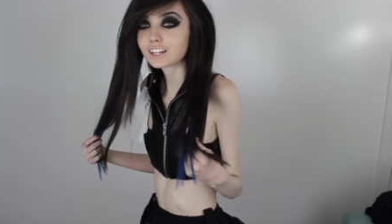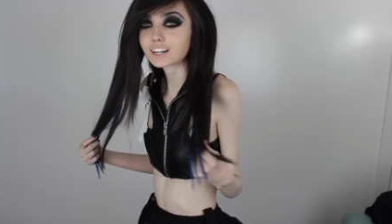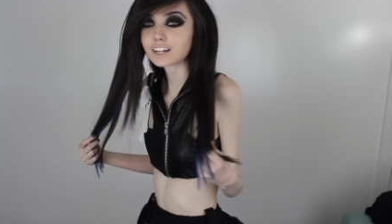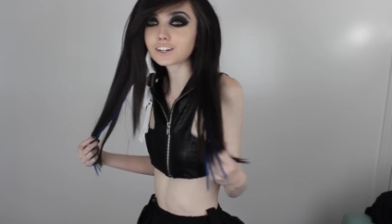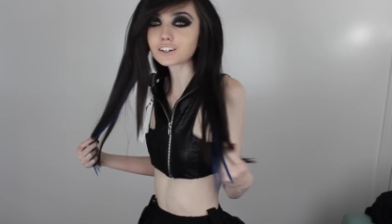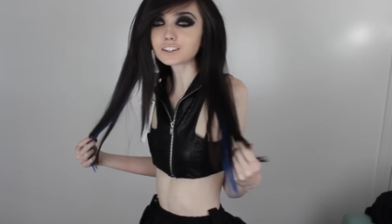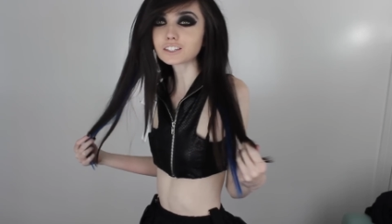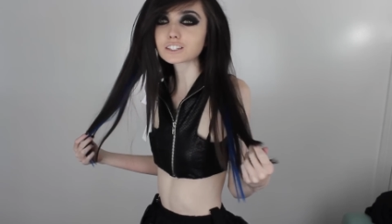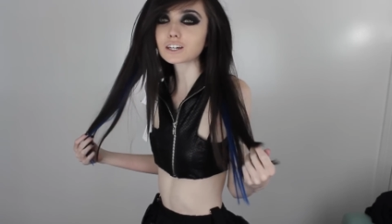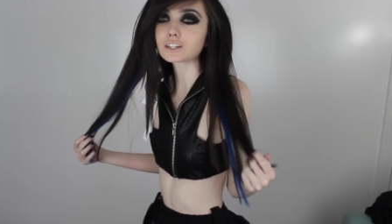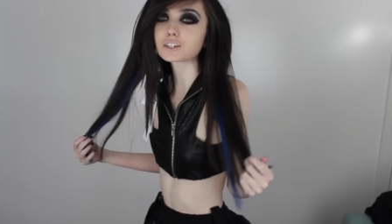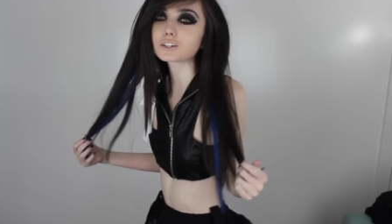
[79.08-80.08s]
And then I got
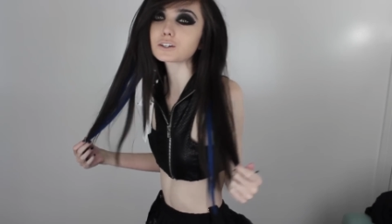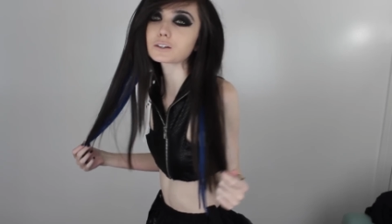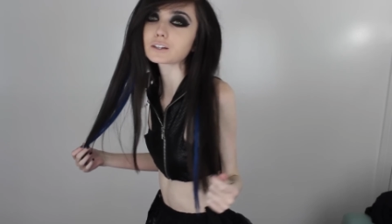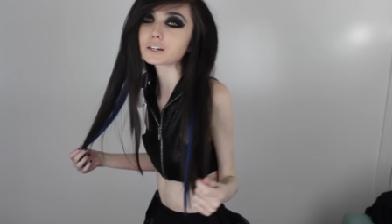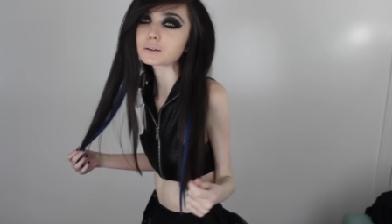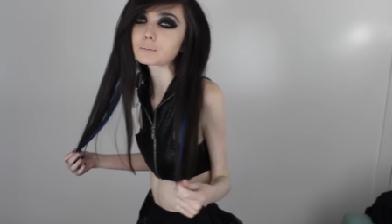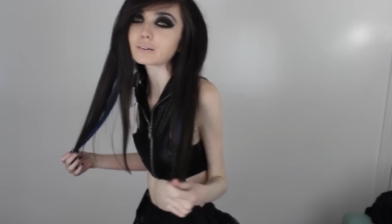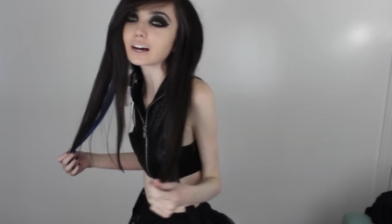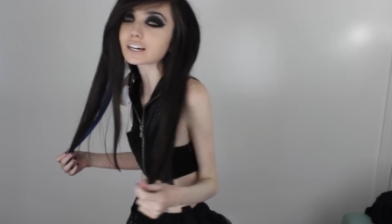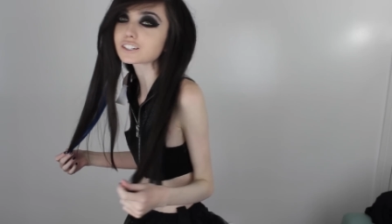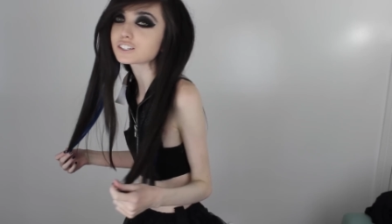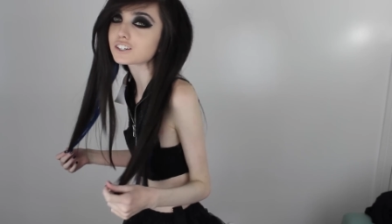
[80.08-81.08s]
this other like
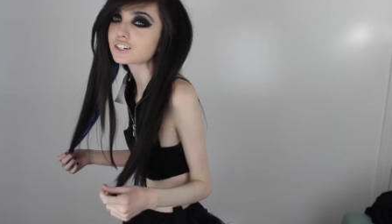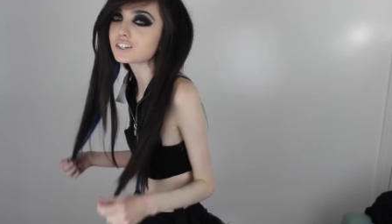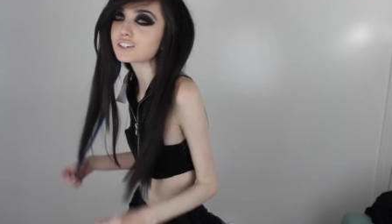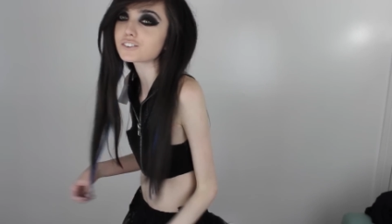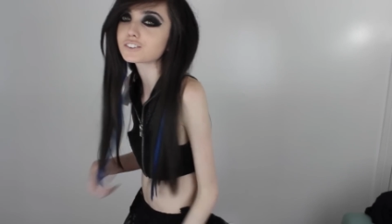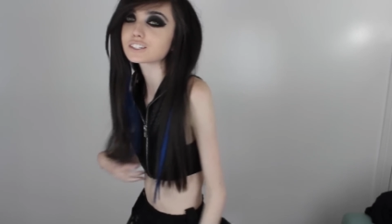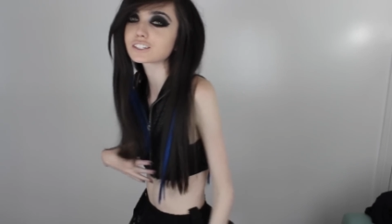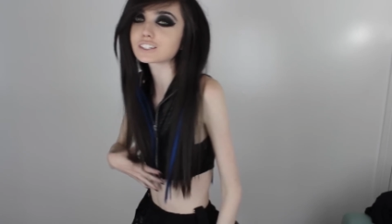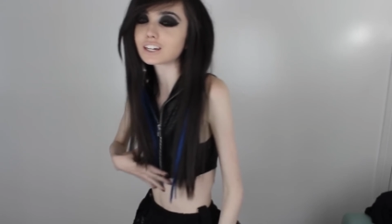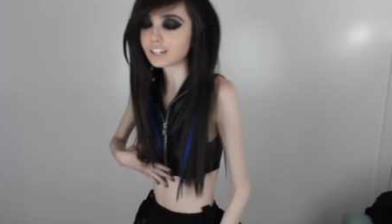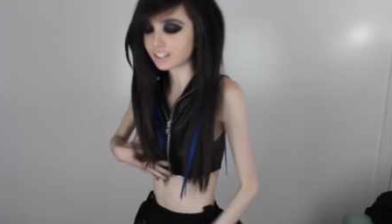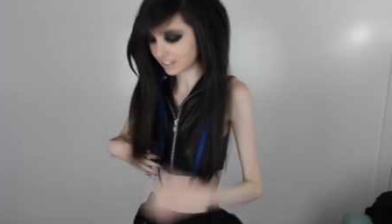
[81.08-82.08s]
black shirt which
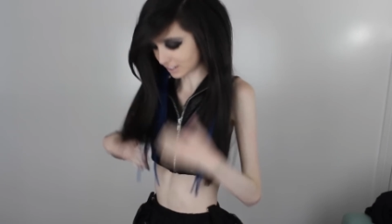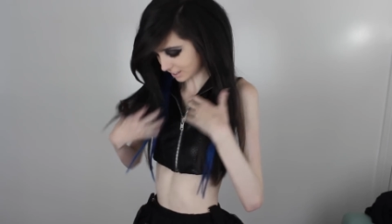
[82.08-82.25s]
is like